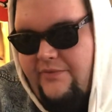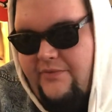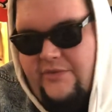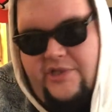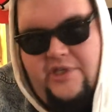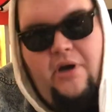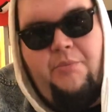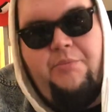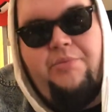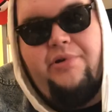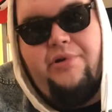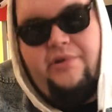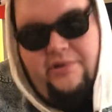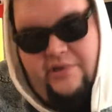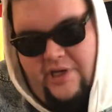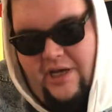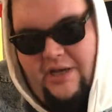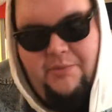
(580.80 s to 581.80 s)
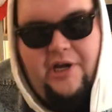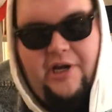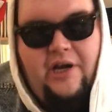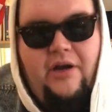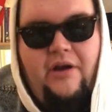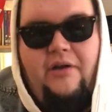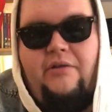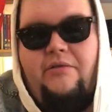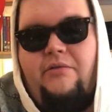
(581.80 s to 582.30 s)
dump
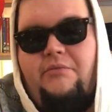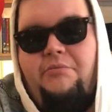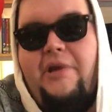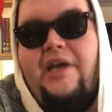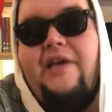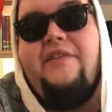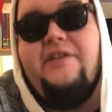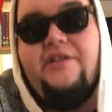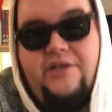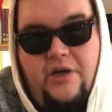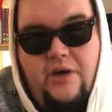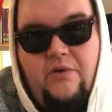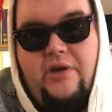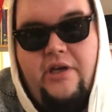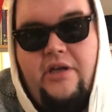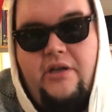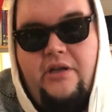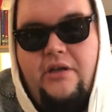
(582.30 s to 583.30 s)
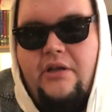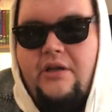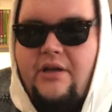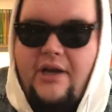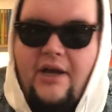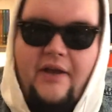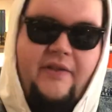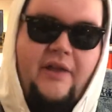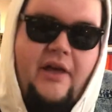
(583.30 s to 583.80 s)
Nightmare, make the token,
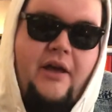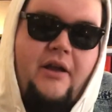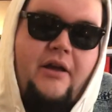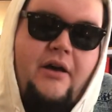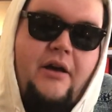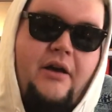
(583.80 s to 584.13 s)
and then